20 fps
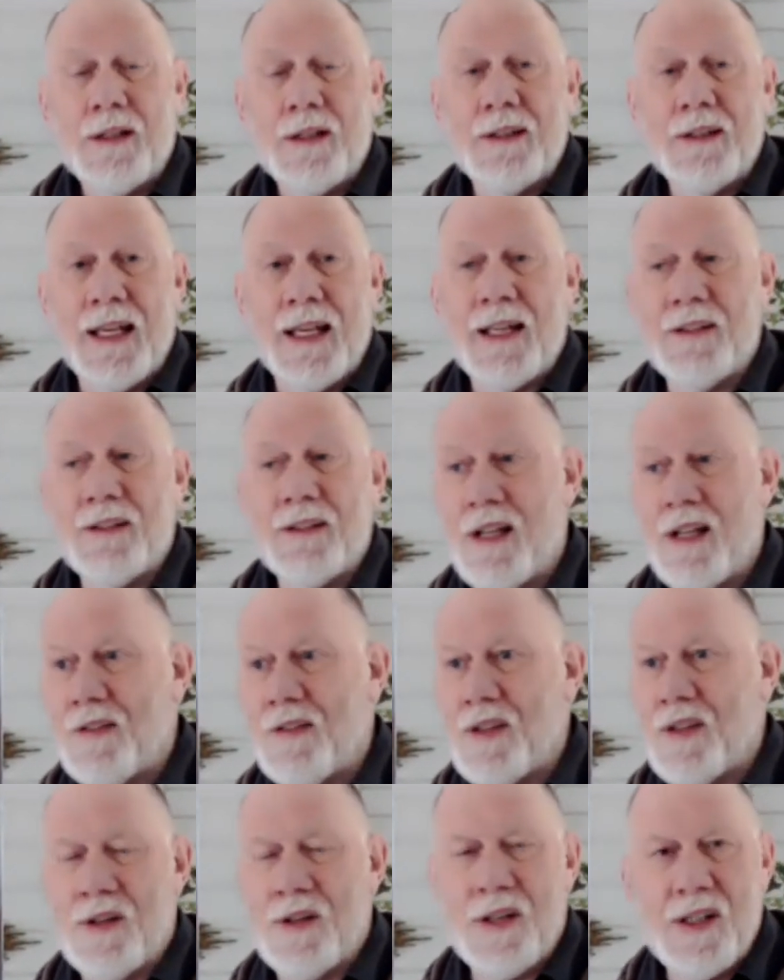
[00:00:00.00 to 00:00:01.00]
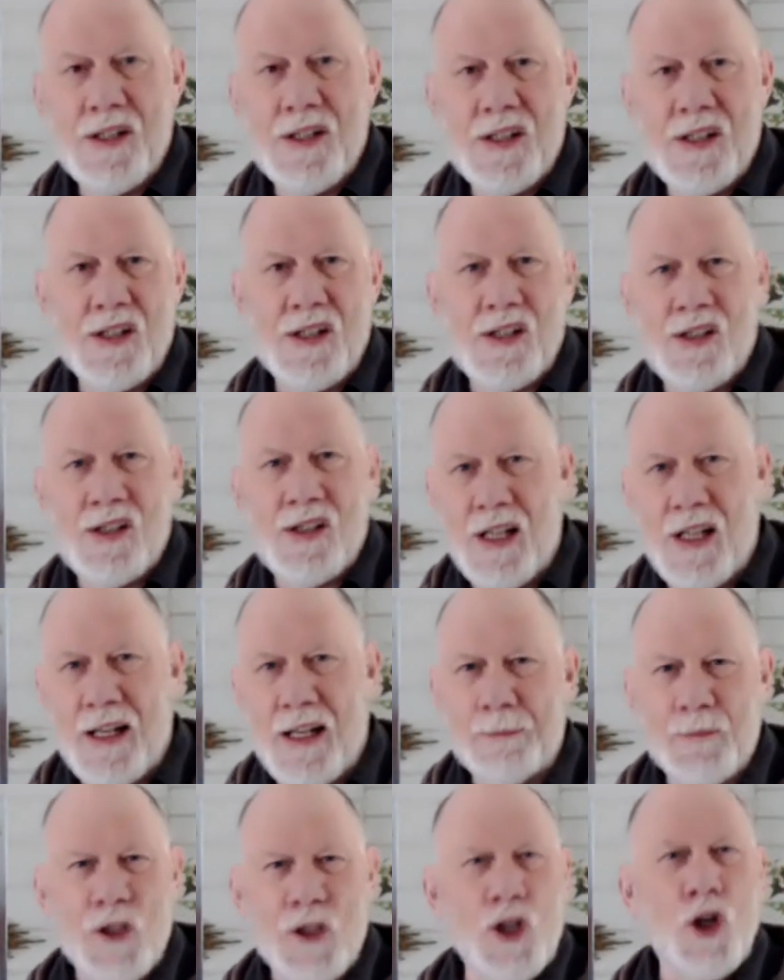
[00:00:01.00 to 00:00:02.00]
then there is this
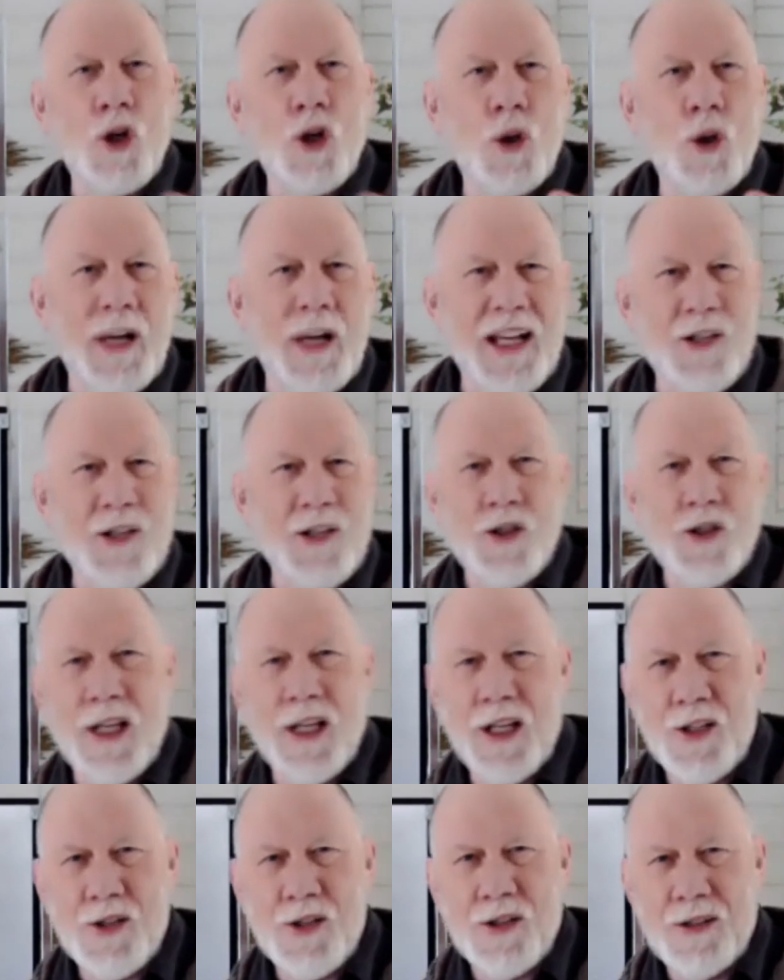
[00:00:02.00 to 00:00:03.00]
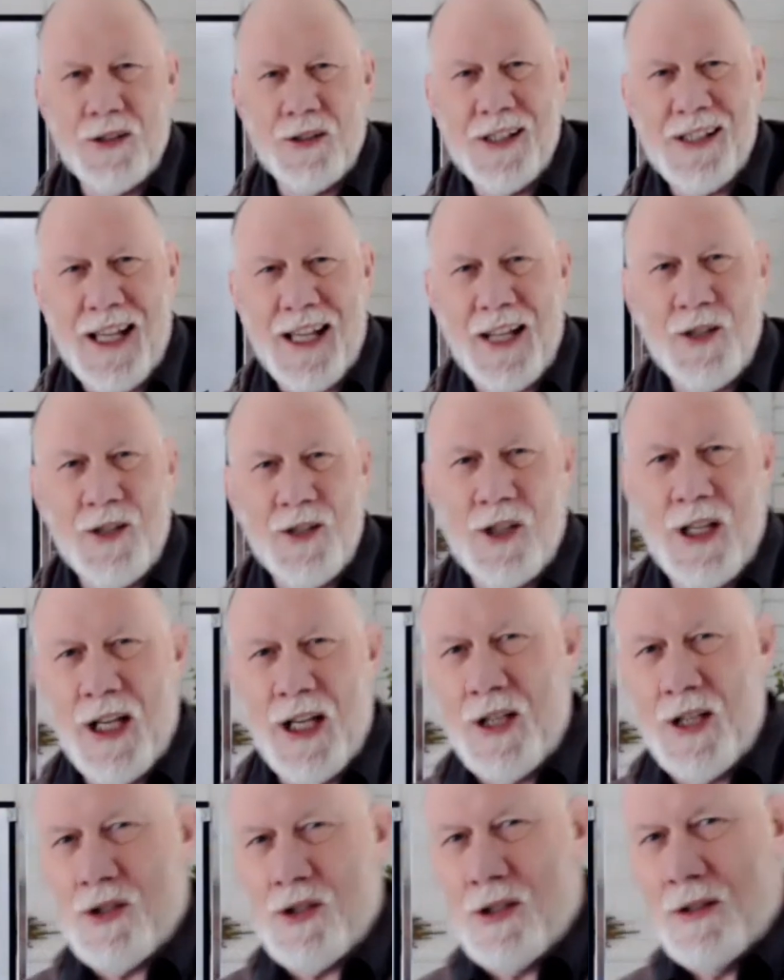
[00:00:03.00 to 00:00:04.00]
co-education, this
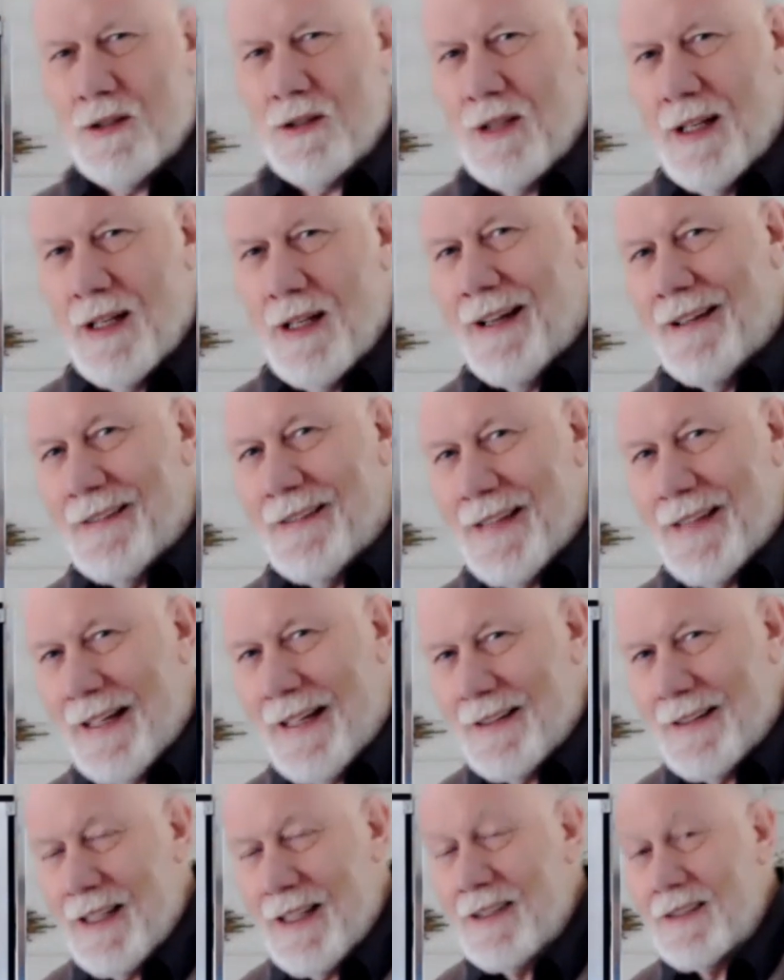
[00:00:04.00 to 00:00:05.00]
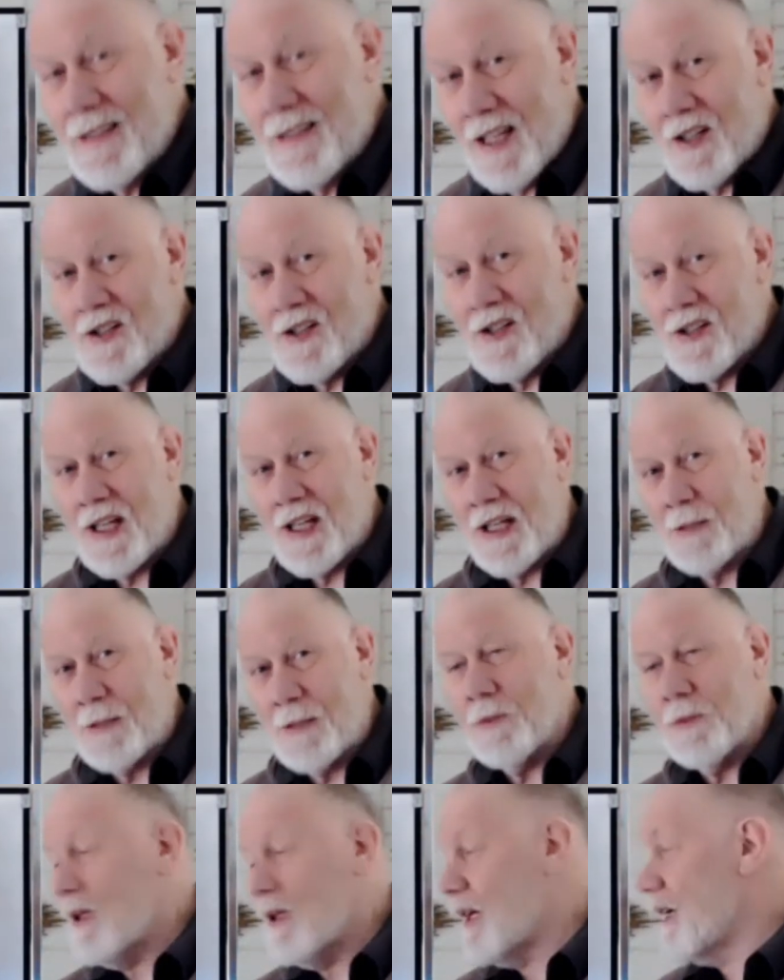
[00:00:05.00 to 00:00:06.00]
education that does take
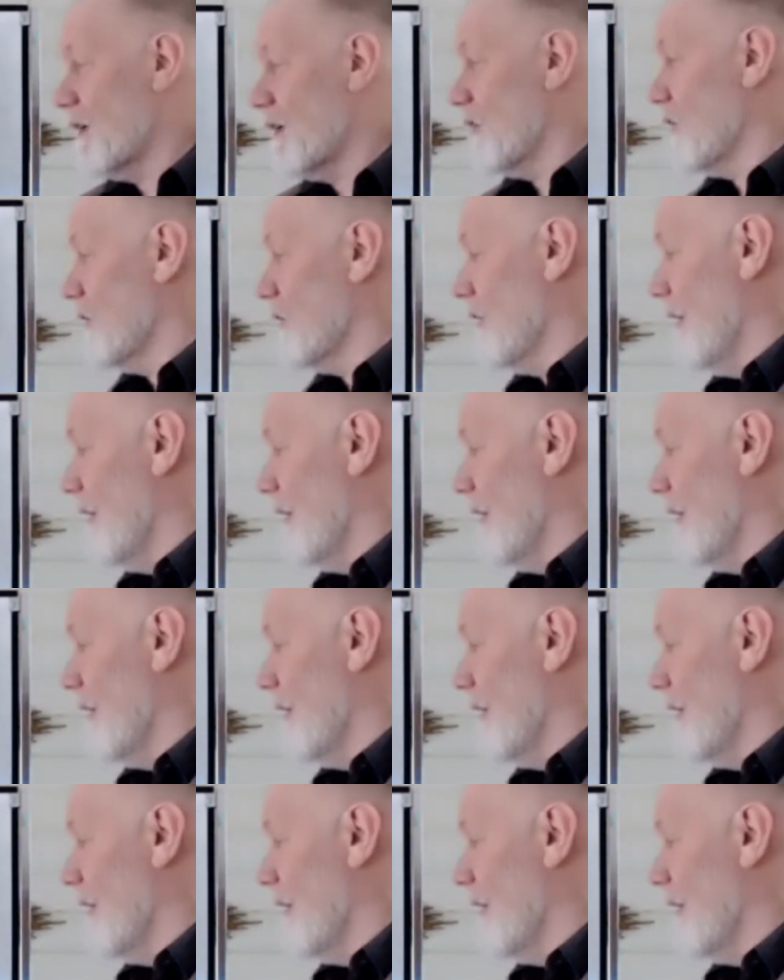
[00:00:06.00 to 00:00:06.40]
place.